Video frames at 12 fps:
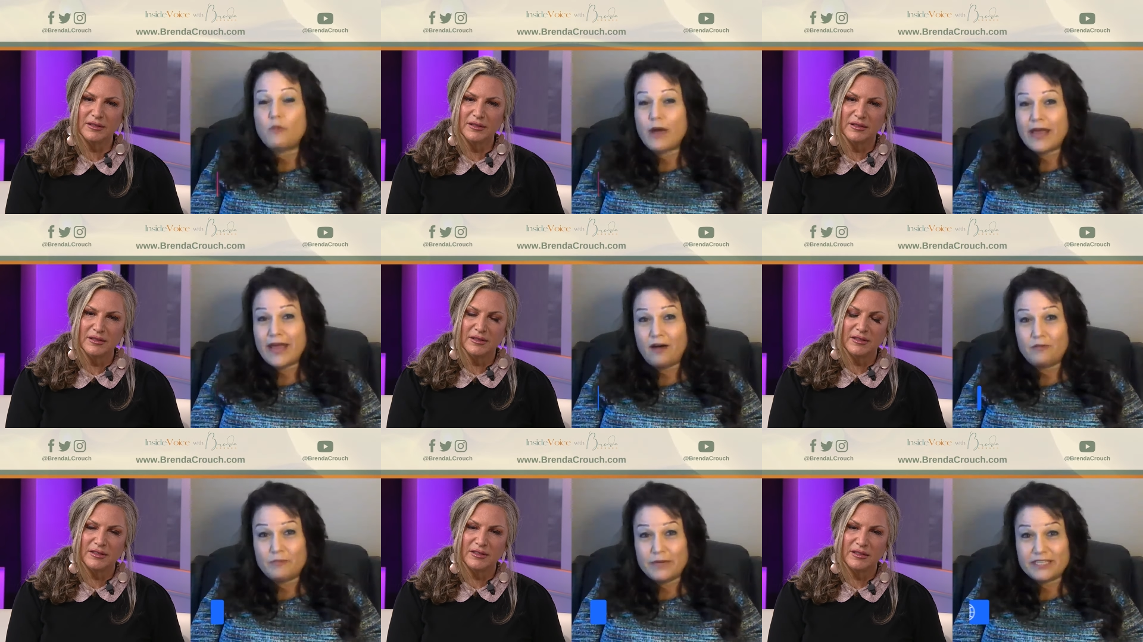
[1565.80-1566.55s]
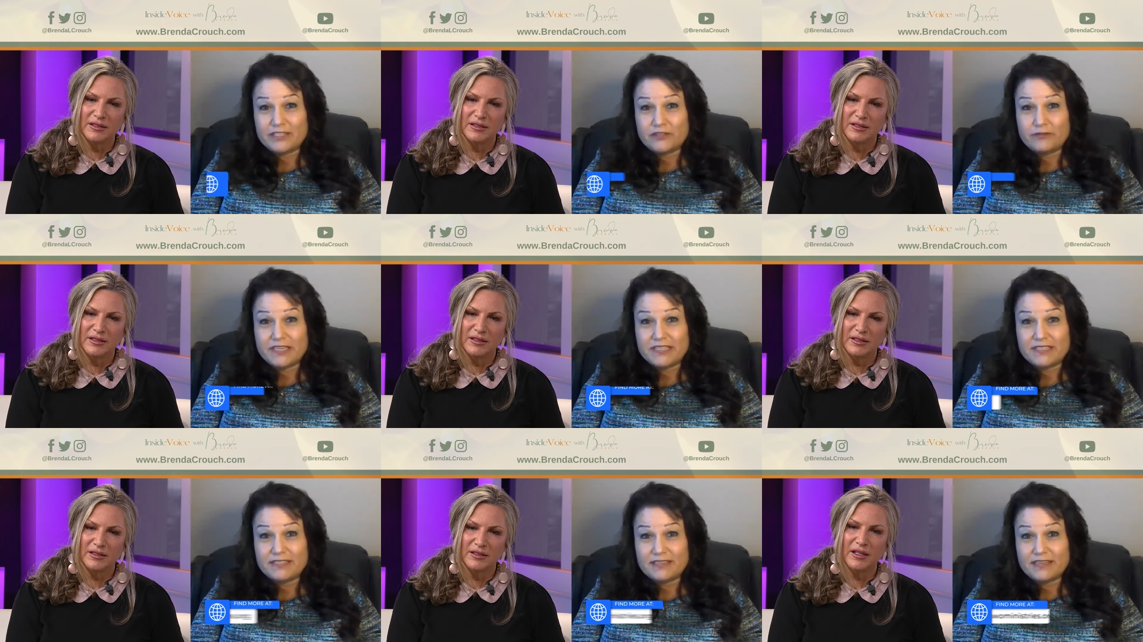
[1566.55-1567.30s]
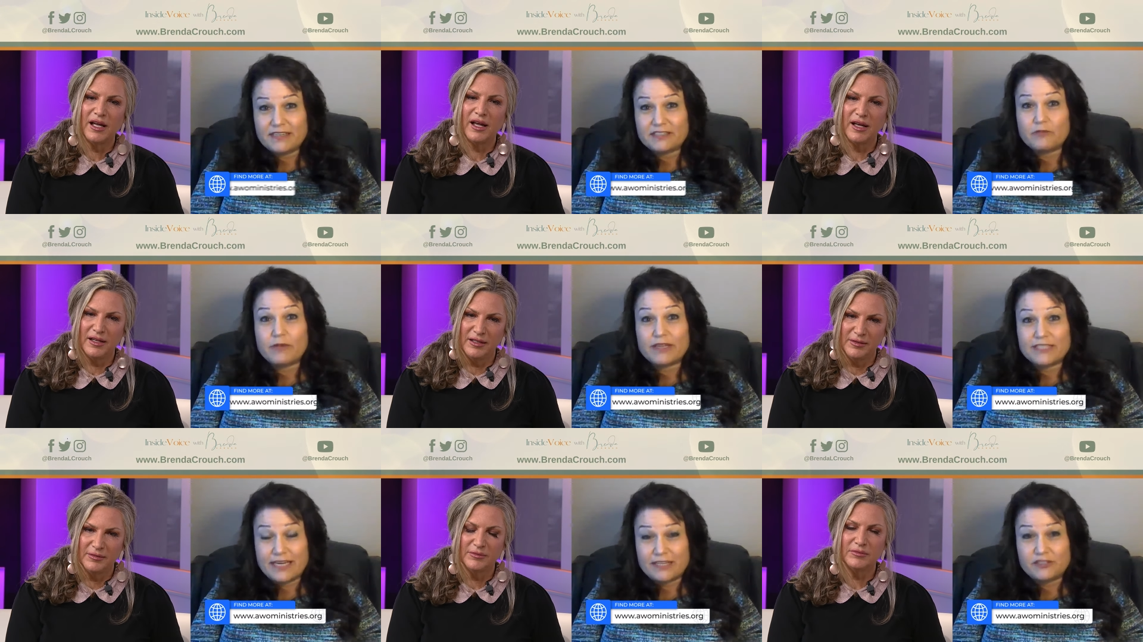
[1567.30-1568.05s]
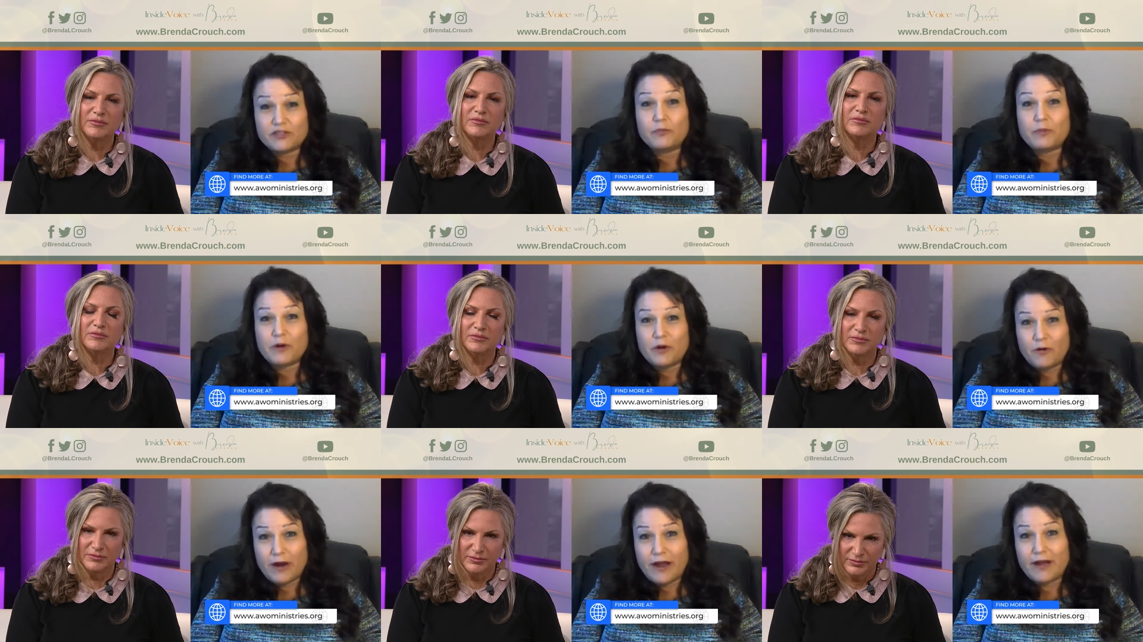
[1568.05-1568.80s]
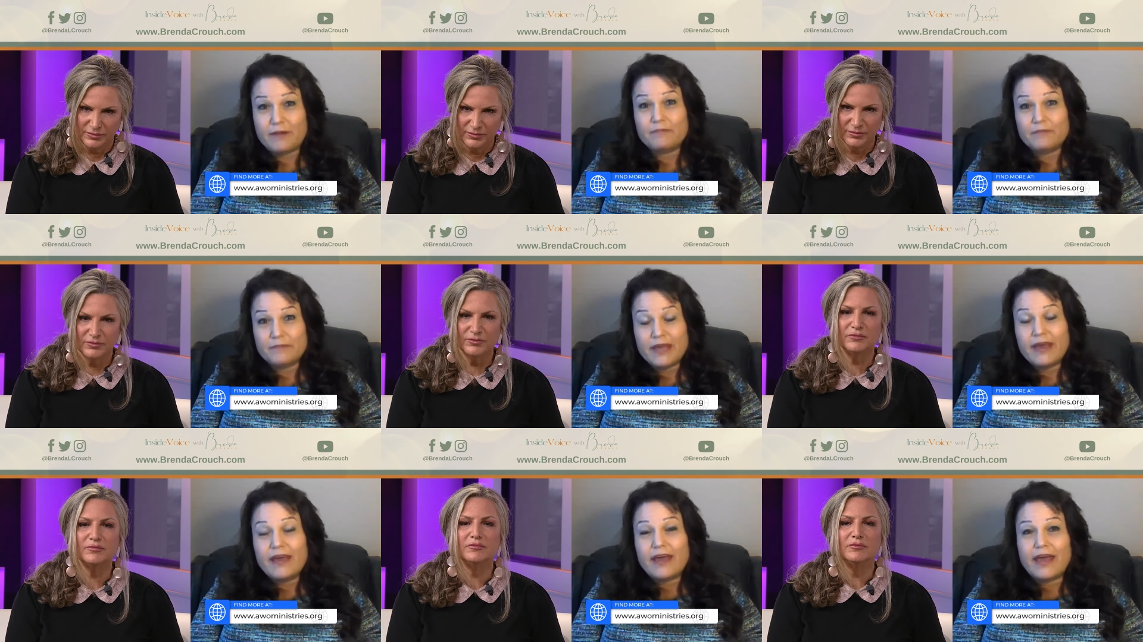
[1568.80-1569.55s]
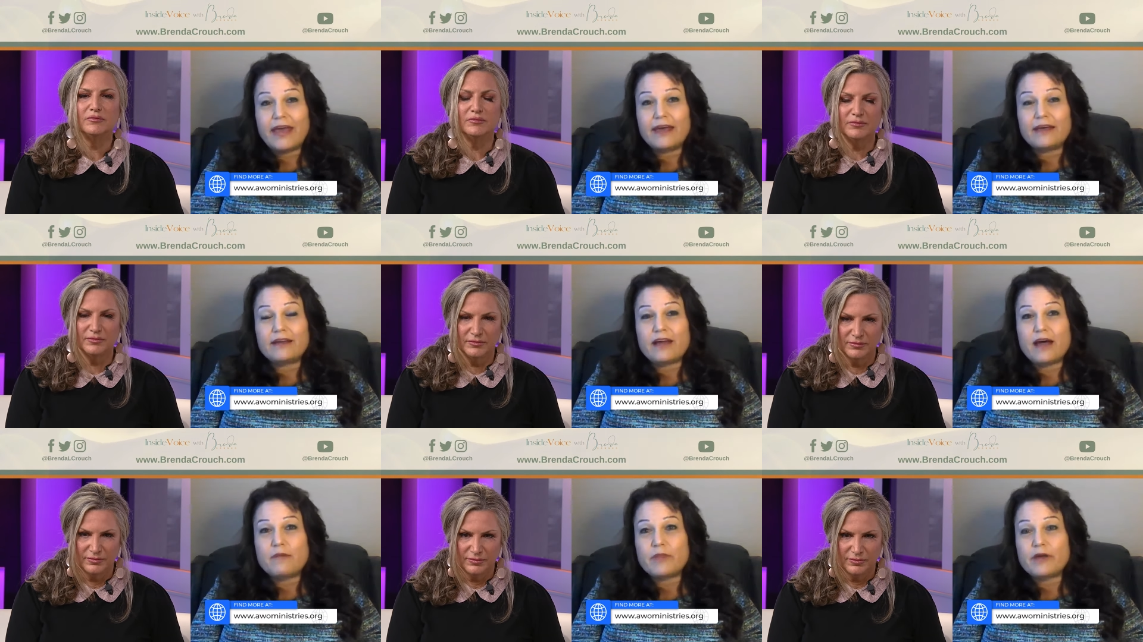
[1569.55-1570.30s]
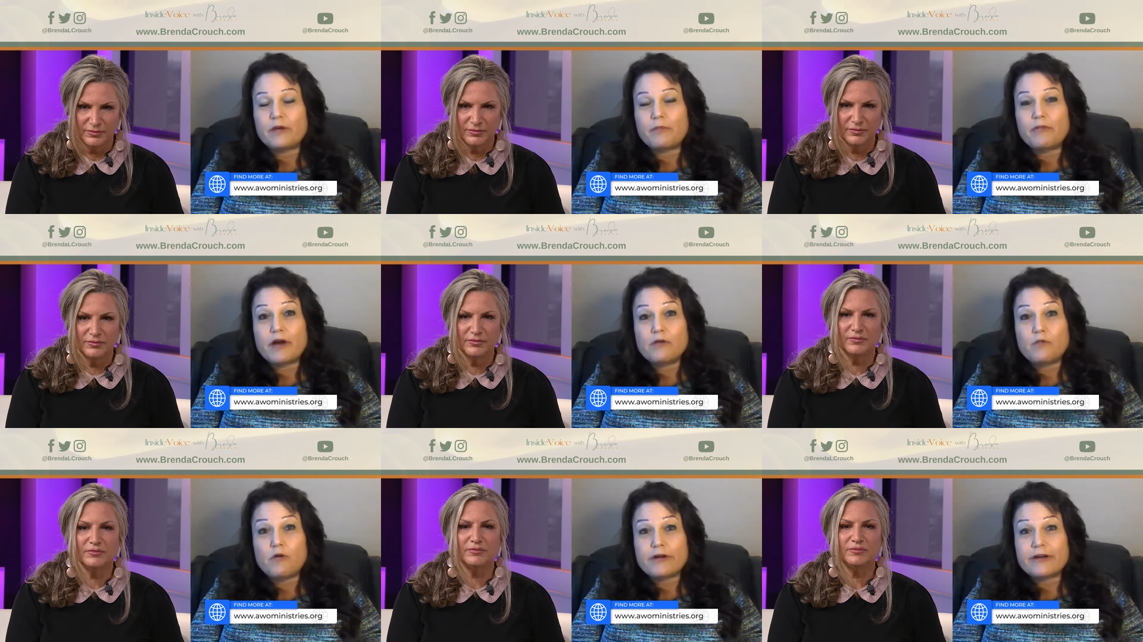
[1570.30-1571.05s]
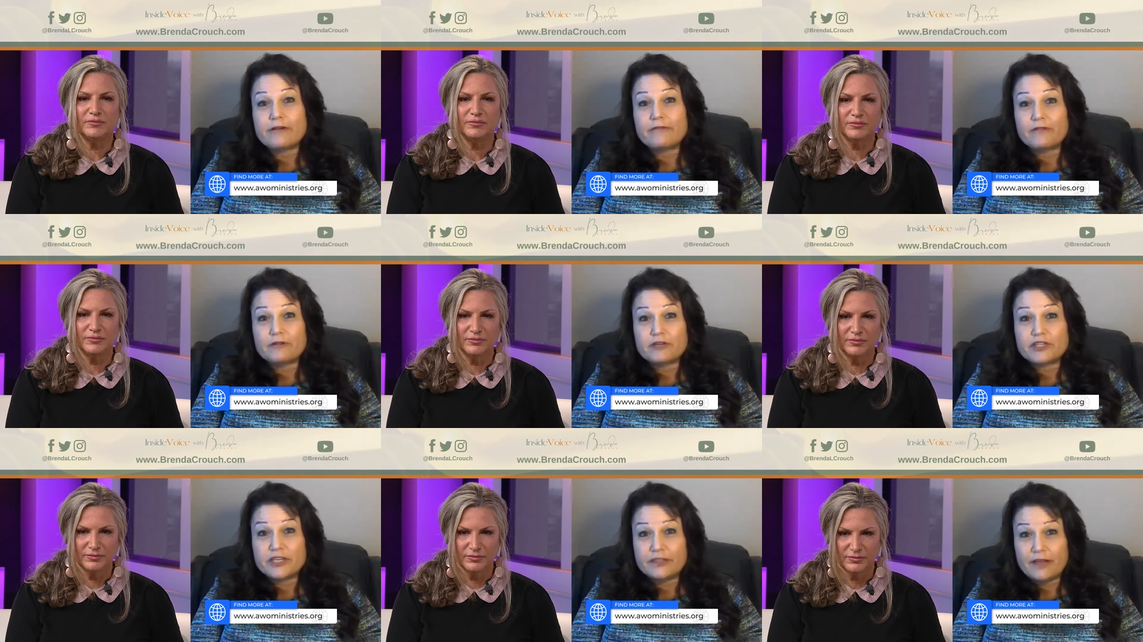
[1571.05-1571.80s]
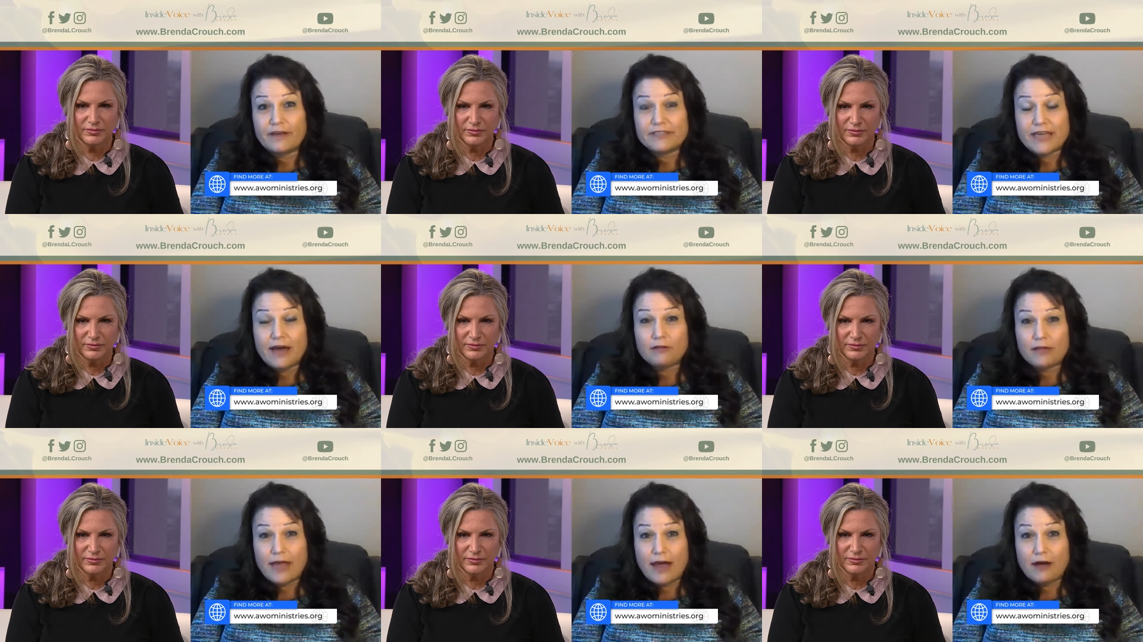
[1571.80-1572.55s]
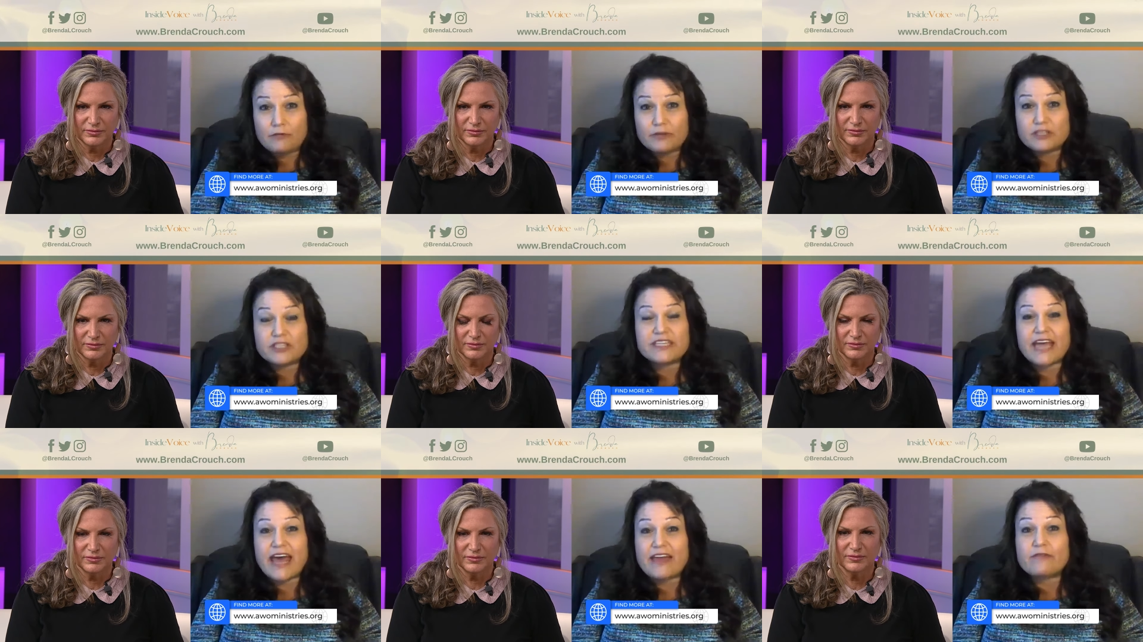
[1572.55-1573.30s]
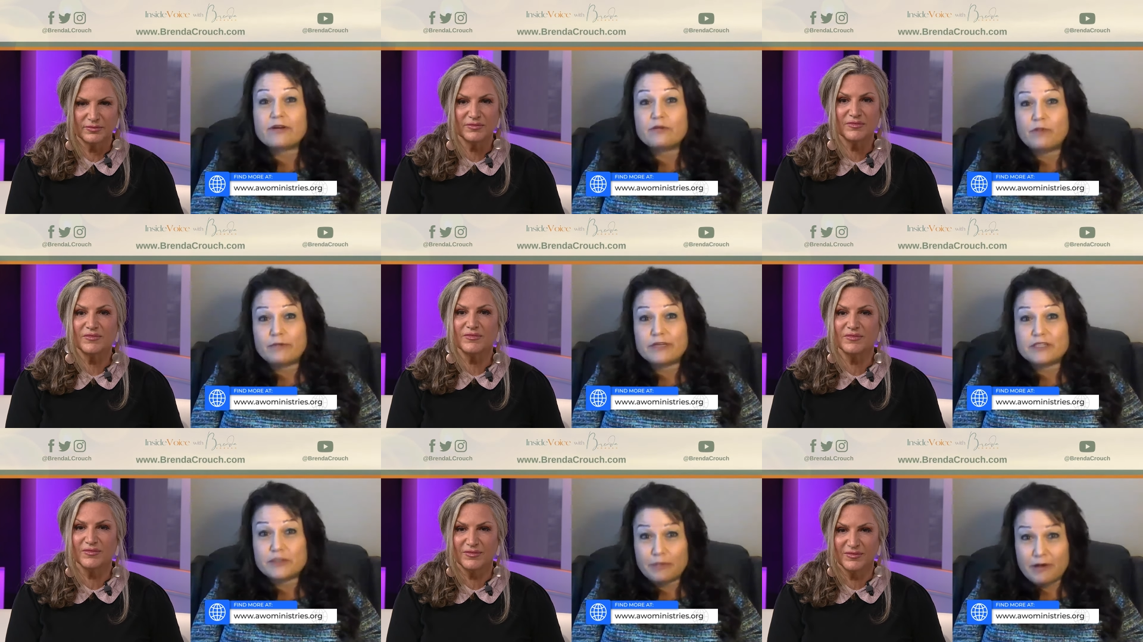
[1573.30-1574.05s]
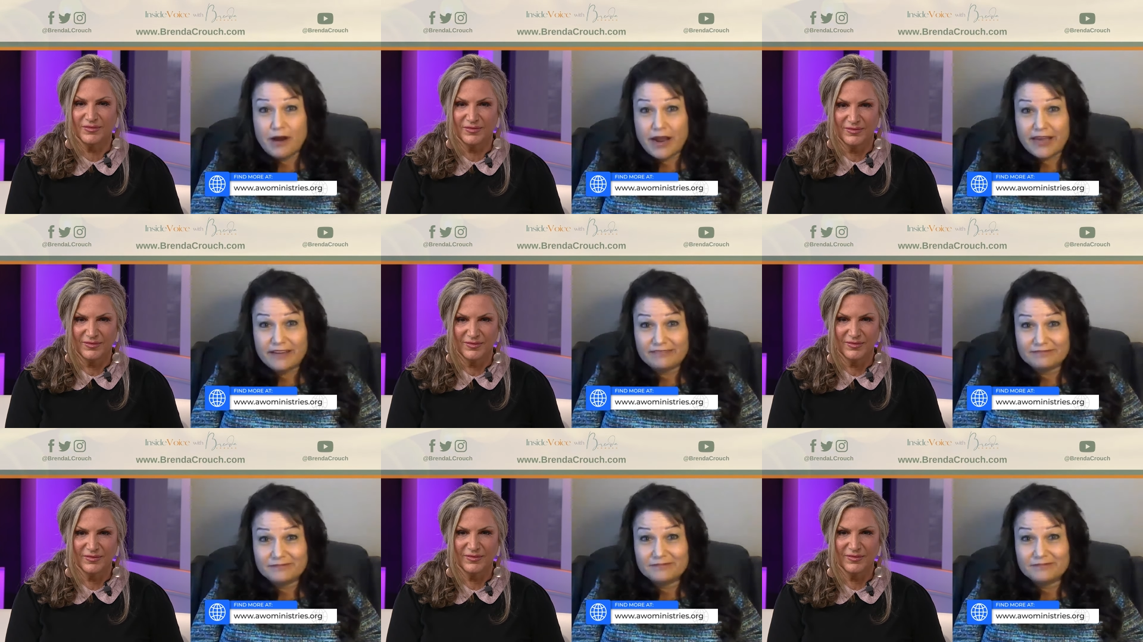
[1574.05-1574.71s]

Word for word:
Speaker 1: A Way Out Ministries uh-huh. is a residential program. And I'm the prayer warrior for She Loves Out Loud, which is gathering women to pray.